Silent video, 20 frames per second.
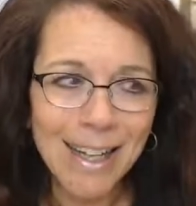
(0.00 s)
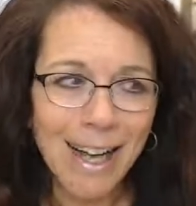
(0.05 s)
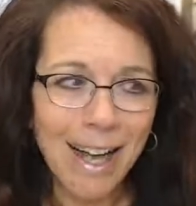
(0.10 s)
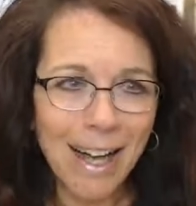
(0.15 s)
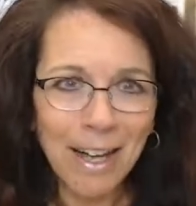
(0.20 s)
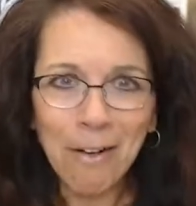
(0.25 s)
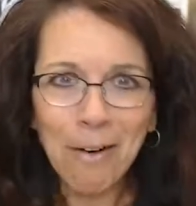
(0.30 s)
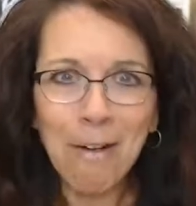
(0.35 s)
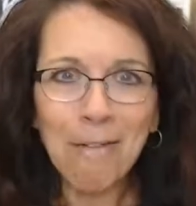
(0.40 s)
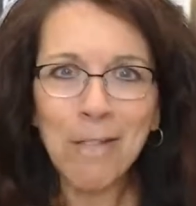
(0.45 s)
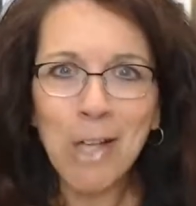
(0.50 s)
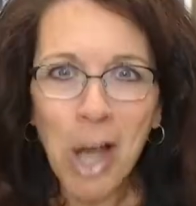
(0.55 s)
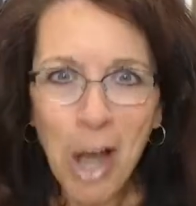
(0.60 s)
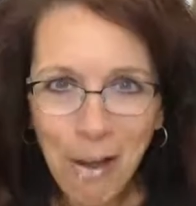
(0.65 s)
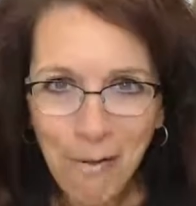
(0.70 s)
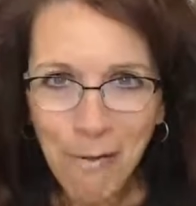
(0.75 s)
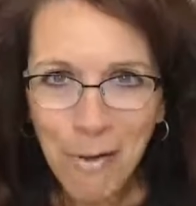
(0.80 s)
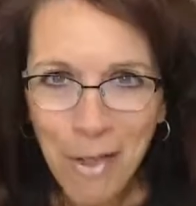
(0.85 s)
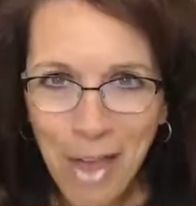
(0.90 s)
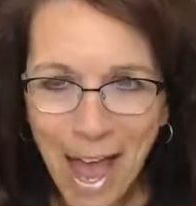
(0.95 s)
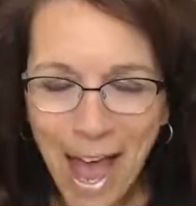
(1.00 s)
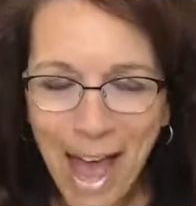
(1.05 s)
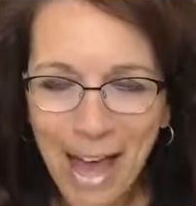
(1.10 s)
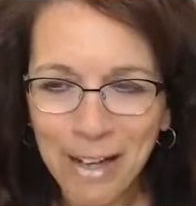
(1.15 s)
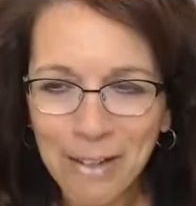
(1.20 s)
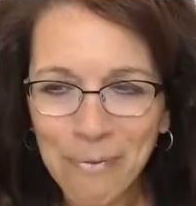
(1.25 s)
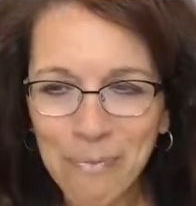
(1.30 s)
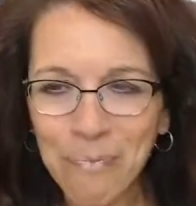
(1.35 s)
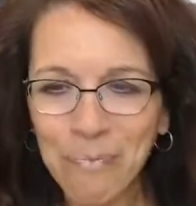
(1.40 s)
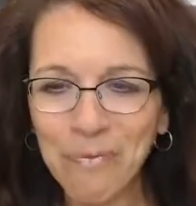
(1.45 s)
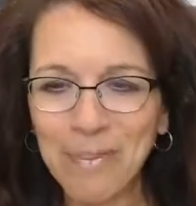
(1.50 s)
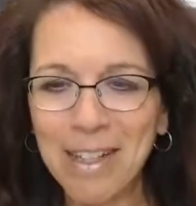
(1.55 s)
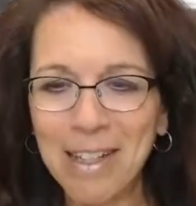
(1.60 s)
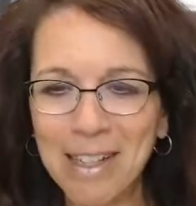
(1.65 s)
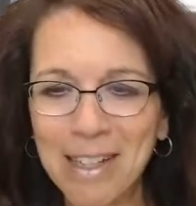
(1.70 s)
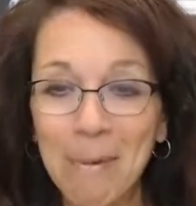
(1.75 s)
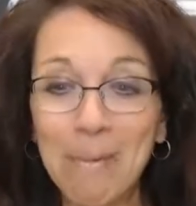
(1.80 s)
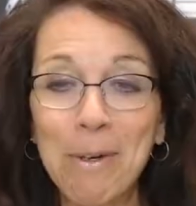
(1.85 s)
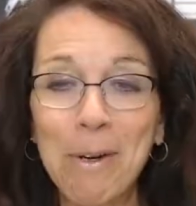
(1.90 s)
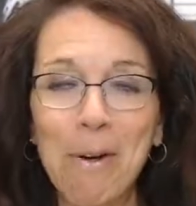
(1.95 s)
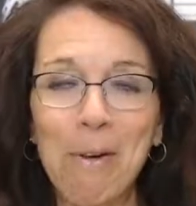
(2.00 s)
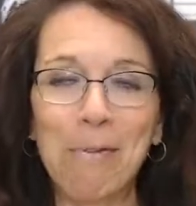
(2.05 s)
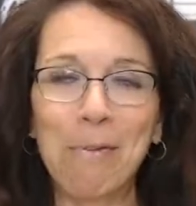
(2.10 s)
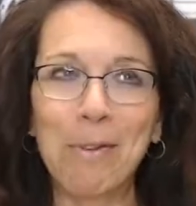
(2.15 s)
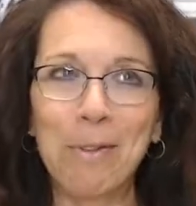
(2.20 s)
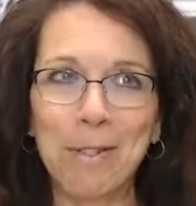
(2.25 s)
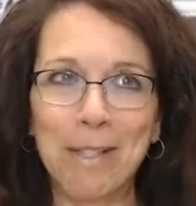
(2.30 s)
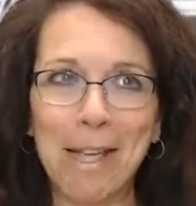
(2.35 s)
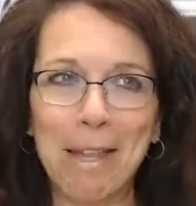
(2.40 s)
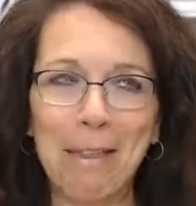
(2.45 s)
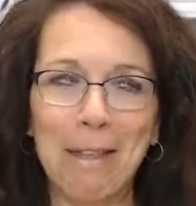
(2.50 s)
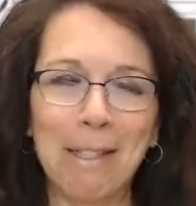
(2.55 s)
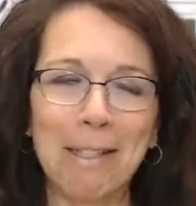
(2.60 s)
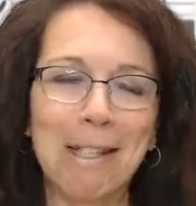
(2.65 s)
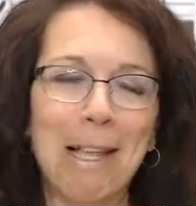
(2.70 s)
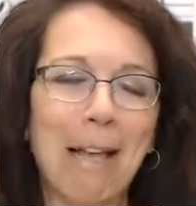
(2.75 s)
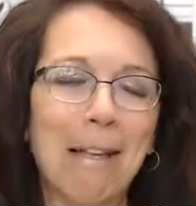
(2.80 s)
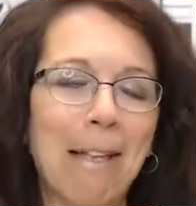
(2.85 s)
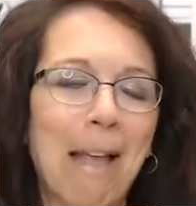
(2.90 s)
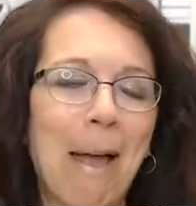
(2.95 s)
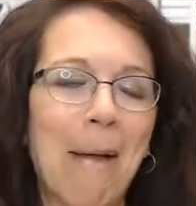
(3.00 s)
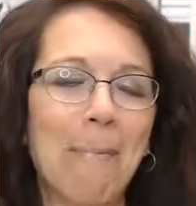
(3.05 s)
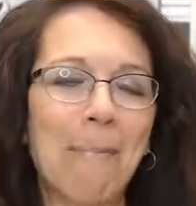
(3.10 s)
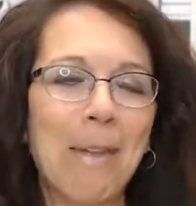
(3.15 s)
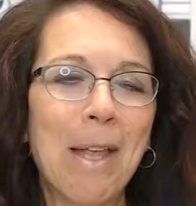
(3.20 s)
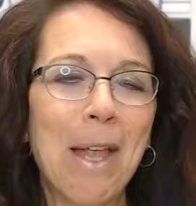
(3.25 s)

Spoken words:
I don't have time for that. Let me know if you say things like that.